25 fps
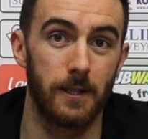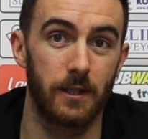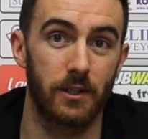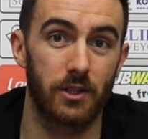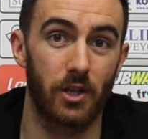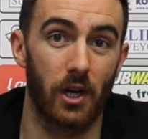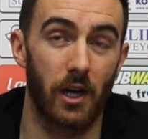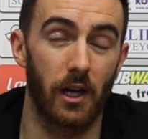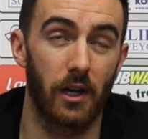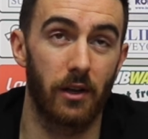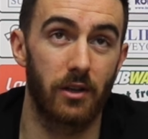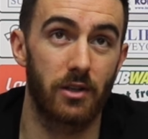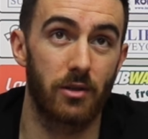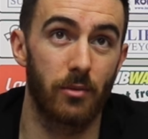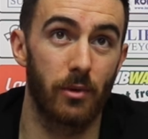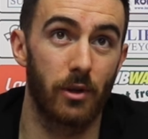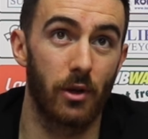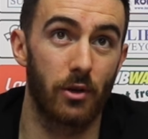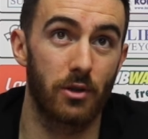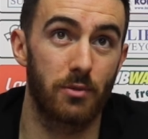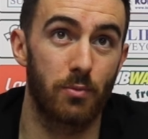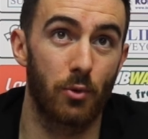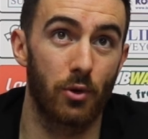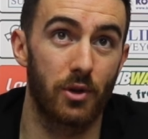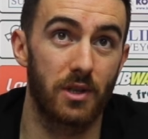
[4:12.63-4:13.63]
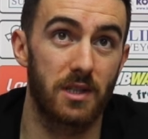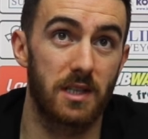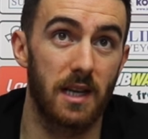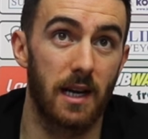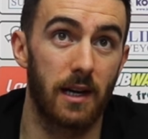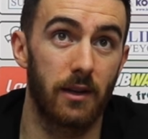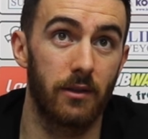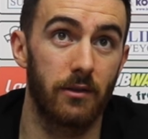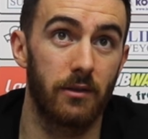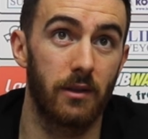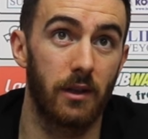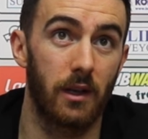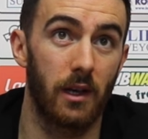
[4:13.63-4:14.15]
tire some of those boys
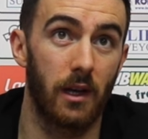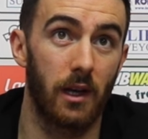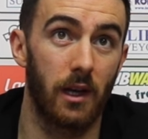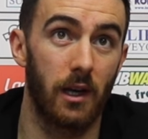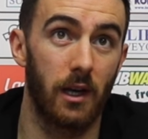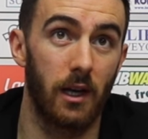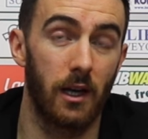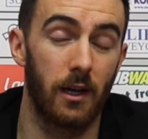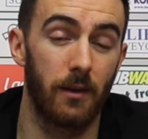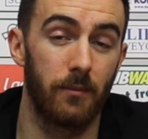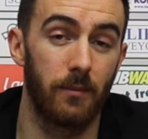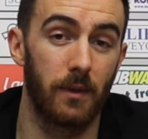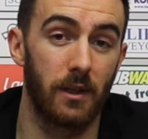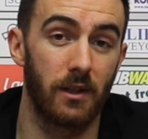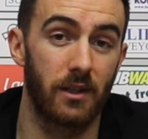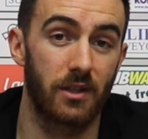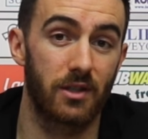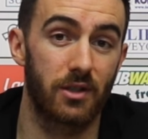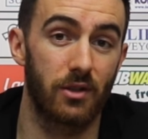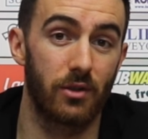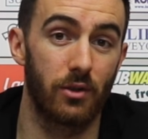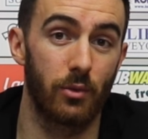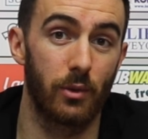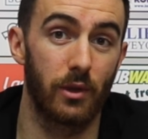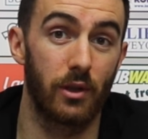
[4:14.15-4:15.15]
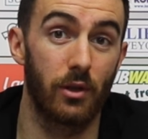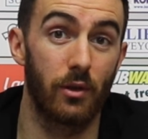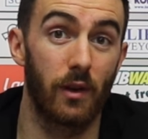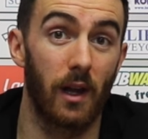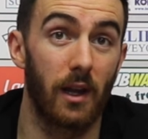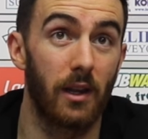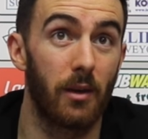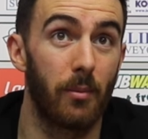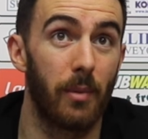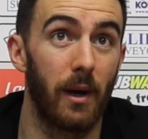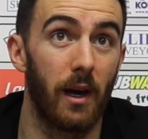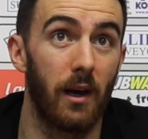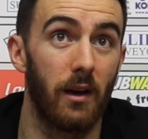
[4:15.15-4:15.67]
down, and the sooner we do
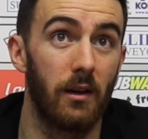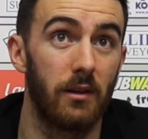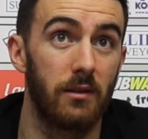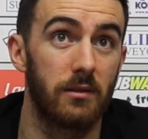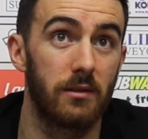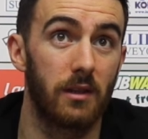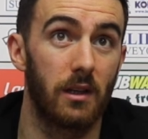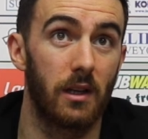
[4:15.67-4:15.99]
that, the better,